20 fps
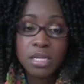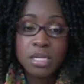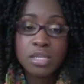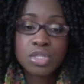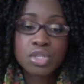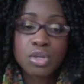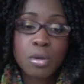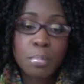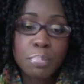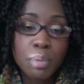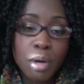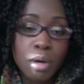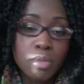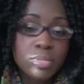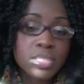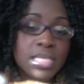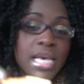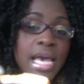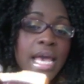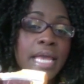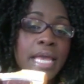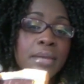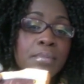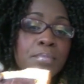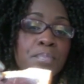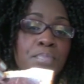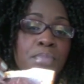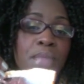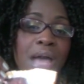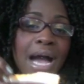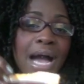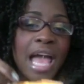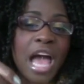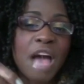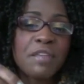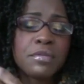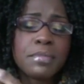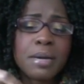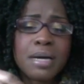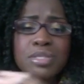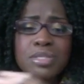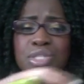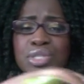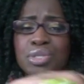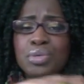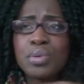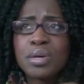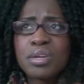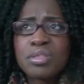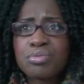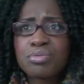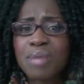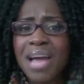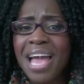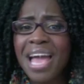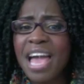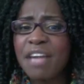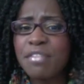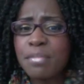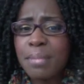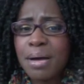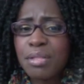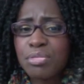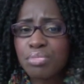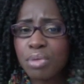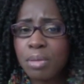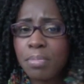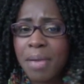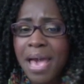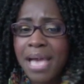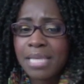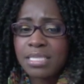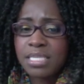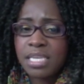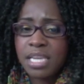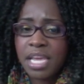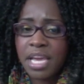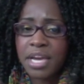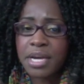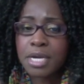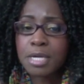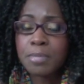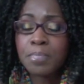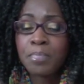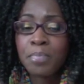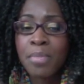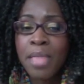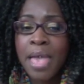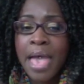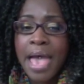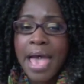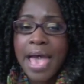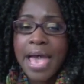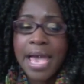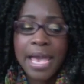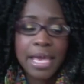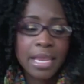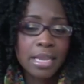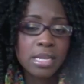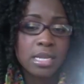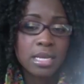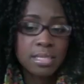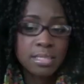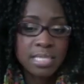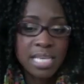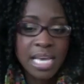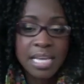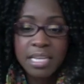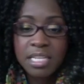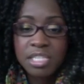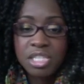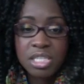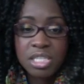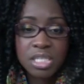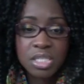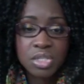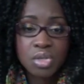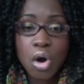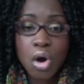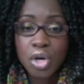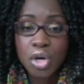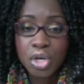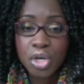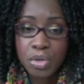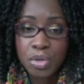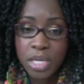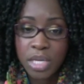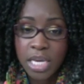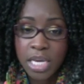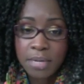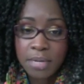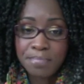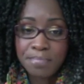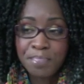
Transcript: So Pro 10, I have about 3 packs in here, and 10 inches is all you need.